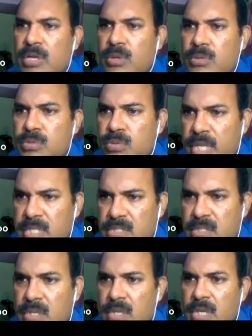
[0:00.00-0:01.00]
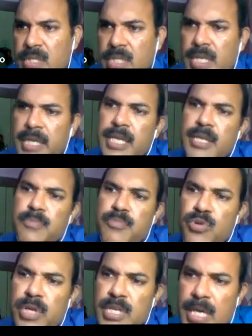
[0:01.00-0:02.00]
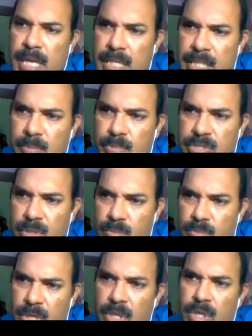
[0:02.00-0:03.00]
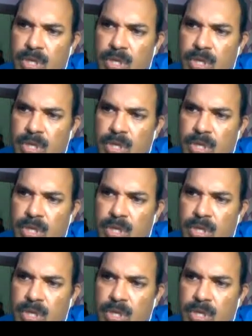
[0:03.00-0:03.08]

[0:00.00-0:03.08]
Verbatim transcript: one or two days then again put in another position